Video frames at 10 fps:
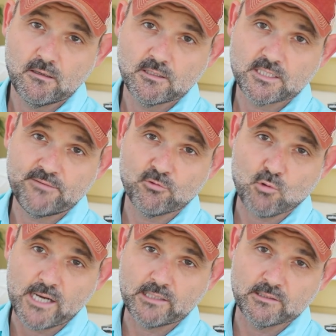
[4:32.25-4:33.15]
Steven
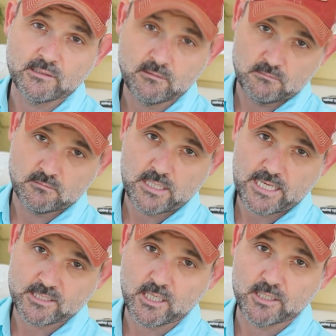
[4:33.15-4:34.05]
Raichlen
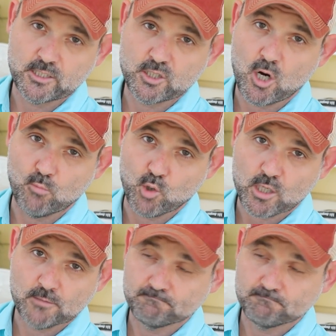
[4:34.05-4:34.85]
has done his homework.